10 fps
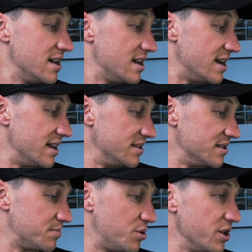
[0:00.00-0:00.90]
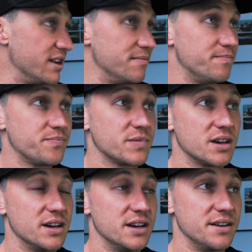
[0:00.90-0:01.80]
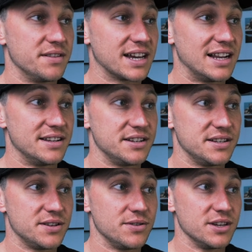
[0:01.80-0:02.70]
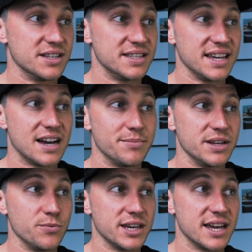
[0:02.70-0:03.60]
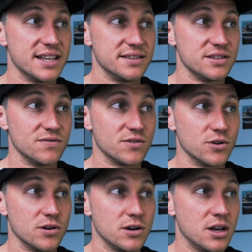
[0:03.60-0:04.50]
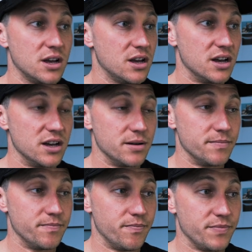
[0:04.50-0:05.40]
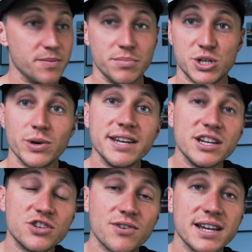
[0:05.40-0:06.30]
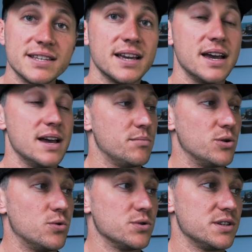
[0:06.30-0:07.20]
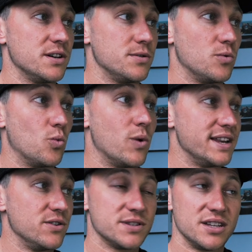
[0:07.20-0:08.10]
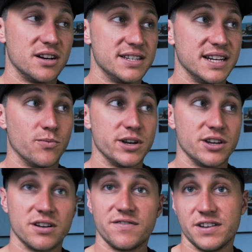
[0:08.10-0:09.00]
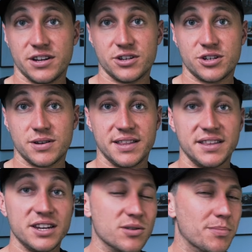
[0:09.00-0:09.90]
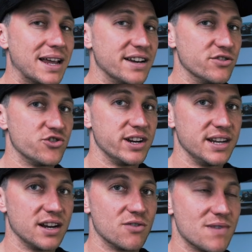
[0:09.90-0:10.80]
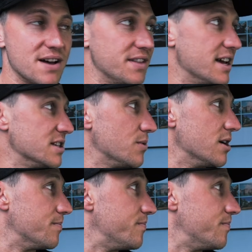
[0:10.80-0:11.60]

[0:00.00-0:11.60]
and put in the calendar so that you can see how many weekends you've got in between each race, but also when you're starting and when you're going to finish. And then you can plan your training around that as well.